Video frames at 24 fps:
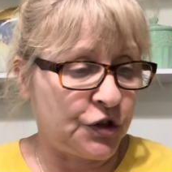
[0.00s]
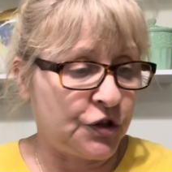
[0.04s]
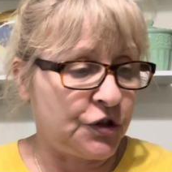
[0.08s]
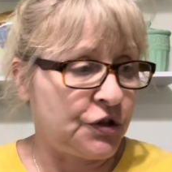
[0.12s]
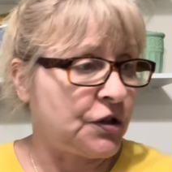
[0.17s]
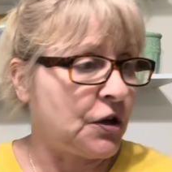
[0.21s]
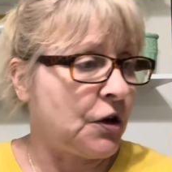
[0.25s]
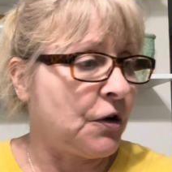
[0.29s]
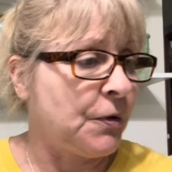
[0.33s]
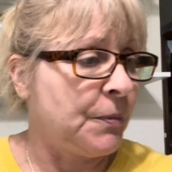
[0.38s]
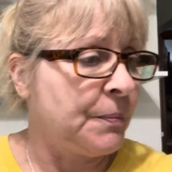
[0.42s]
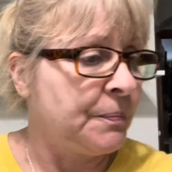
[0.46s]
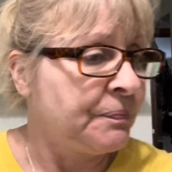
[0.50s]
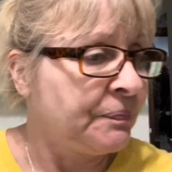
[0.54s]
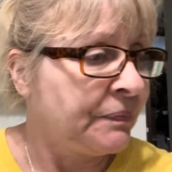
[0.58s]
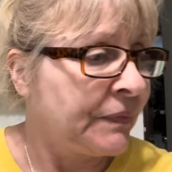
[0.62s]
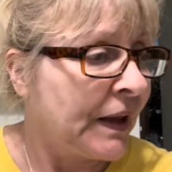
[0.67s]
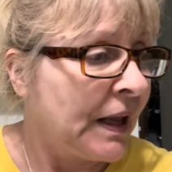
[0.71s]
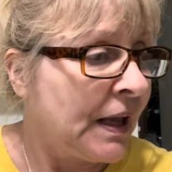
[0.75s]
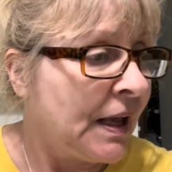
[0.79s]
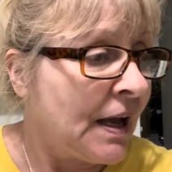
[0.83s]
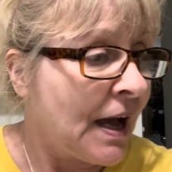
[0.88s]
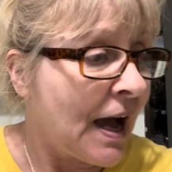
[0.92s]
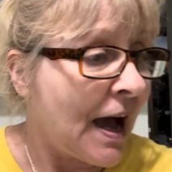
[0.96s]
So
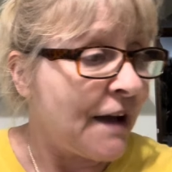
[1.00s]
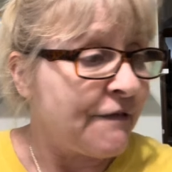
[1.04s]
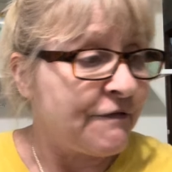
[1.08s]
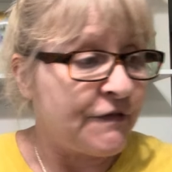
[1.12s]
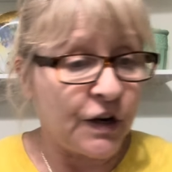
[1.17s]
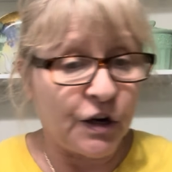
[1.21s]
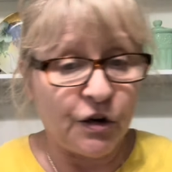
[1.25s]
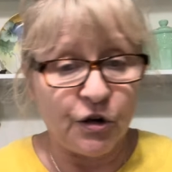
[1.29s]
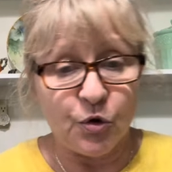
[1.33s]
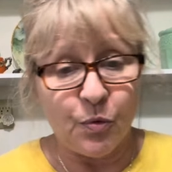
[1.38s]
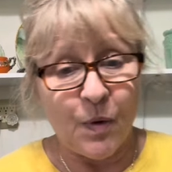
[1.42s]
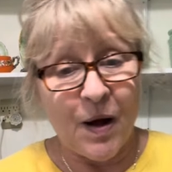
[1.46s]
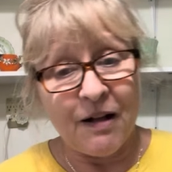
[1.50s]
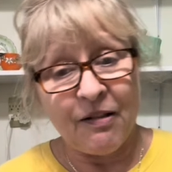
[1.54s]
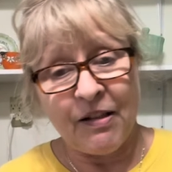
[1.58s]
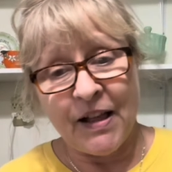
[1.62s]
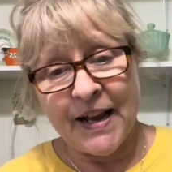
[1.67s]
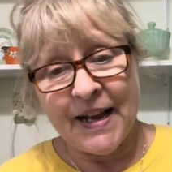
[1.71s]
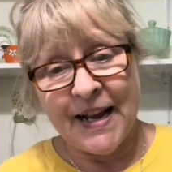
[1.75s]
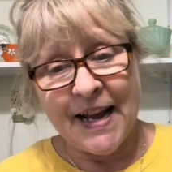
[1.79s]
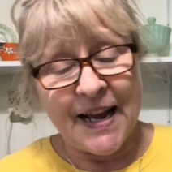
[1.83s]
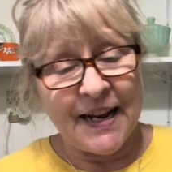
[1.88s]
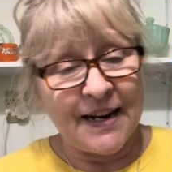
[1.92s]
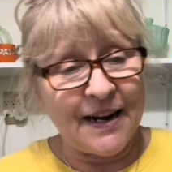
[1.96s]
I figured while I
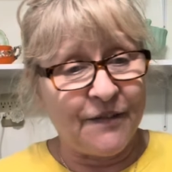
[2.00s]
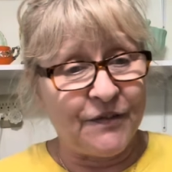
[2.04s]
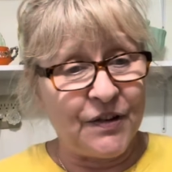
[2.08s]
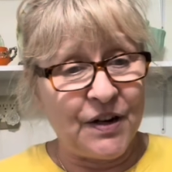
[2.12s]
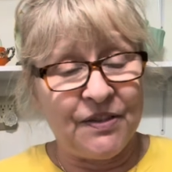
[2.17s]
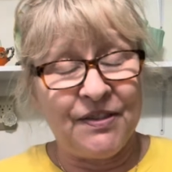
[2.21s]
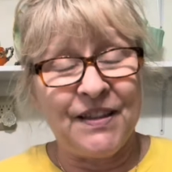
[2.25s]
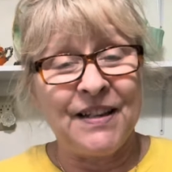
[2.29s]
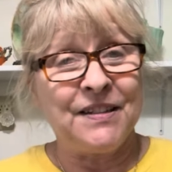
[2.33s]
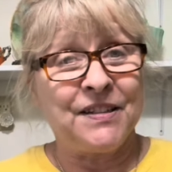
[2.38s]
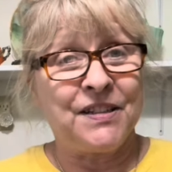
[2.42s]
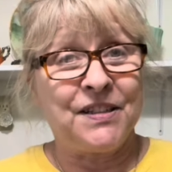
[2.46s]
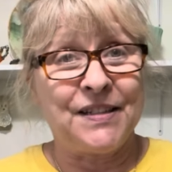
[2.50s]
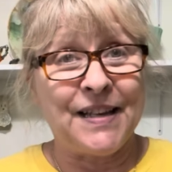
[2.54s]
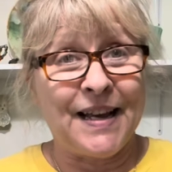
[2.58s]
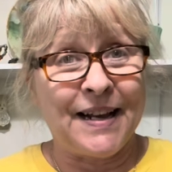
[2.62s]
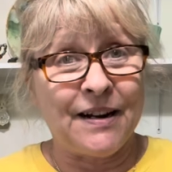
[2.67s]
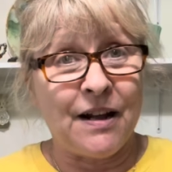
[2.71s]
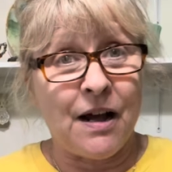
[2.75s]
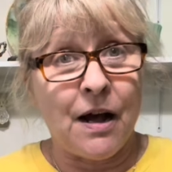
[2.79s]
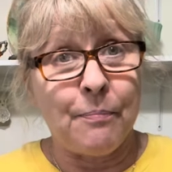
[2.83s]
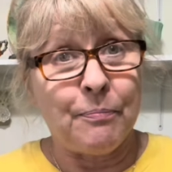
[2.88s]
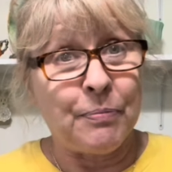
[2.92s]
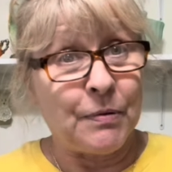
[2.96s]
had everything set
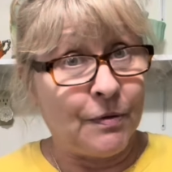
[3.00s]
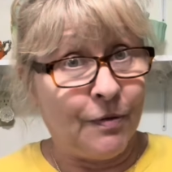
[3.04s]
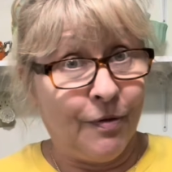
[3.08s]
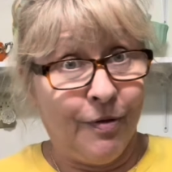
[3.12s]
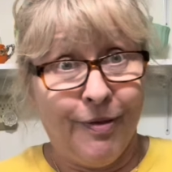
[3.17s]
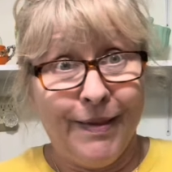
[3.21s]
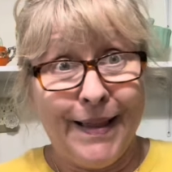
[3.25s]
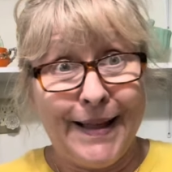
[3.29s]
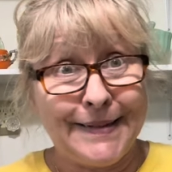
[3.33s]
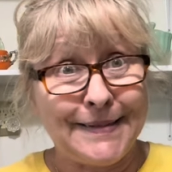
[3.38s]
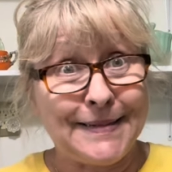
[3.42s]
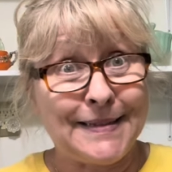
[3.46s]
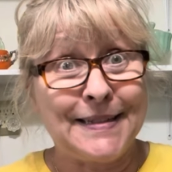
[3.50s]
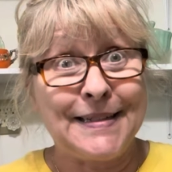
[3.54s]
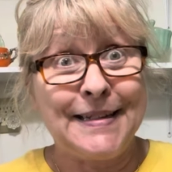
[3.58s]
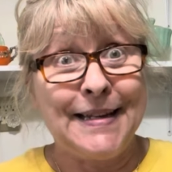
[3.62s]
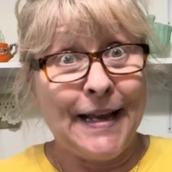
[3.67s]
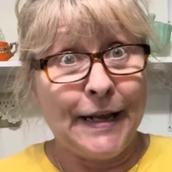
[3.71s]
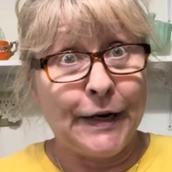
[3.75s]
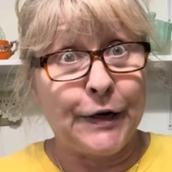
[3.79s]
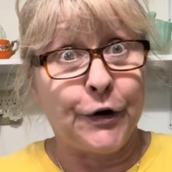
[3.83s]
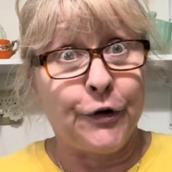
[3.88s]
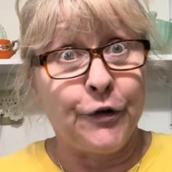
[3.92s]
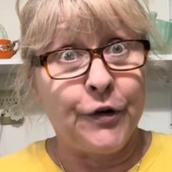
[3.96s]
up, let's
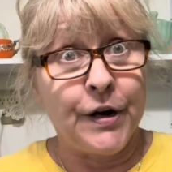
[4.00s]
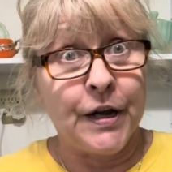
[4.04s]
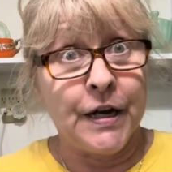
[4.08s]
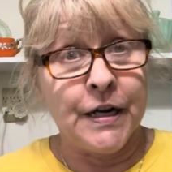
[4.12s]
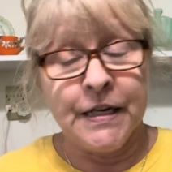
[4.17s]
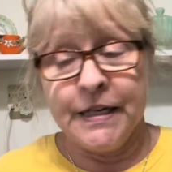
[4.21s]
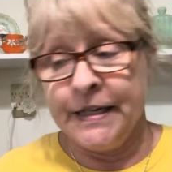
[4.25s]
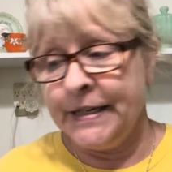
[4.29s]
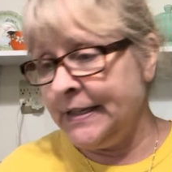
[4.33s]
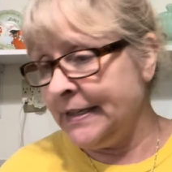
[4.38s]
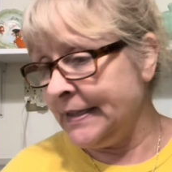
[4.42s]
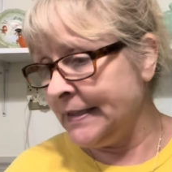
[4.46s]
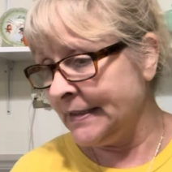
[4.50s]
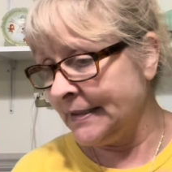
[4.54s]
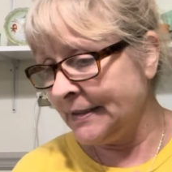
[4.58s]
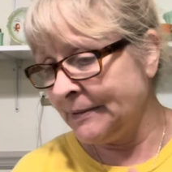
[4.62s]
get her done.